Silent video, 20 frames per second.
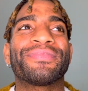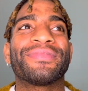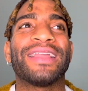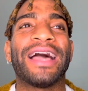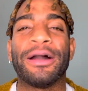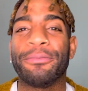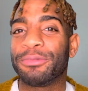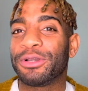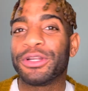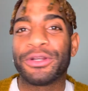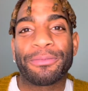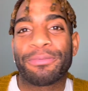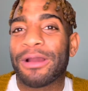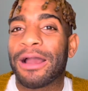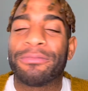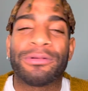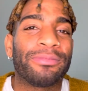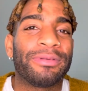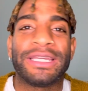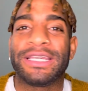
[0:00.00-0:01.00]
I'm going to
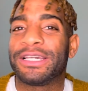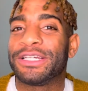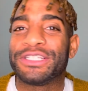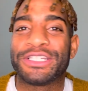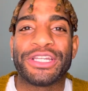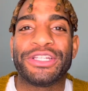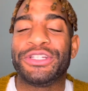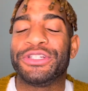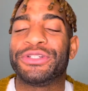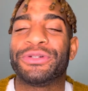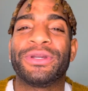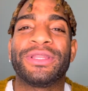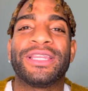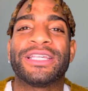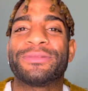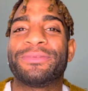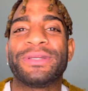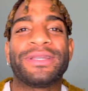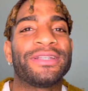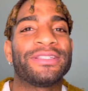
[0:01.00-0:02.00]
probably continue doing
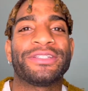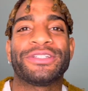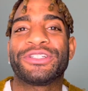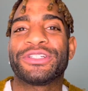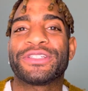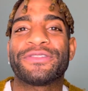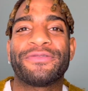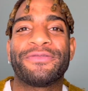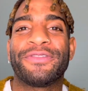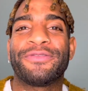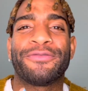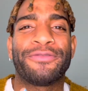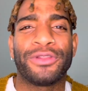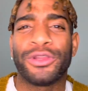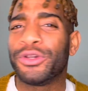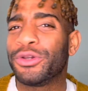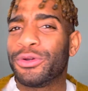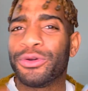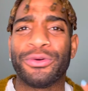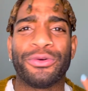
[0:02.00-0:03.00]
this because it just
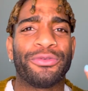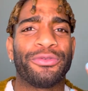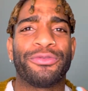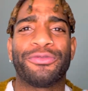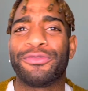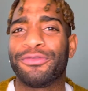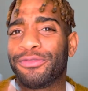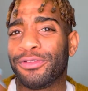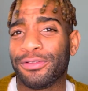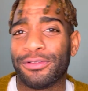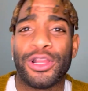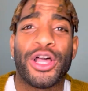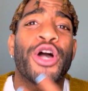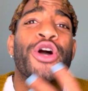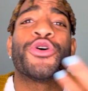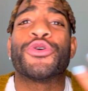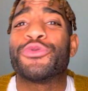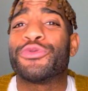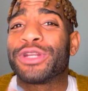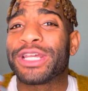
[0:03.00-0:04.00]

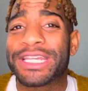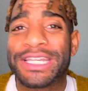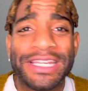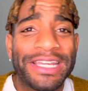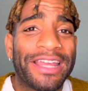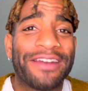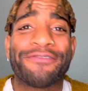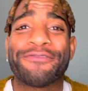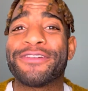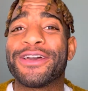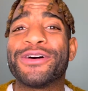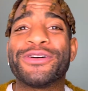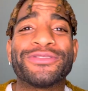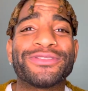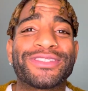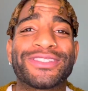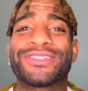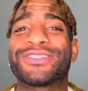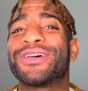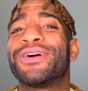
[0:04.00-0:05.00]
flowed and
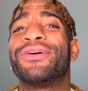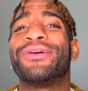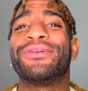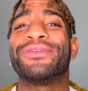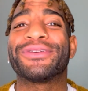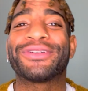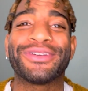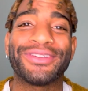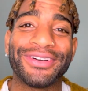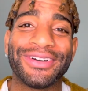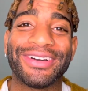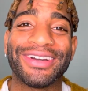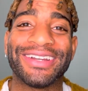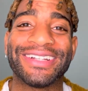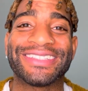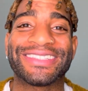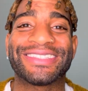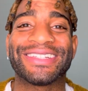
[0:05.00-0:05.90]
felt so good.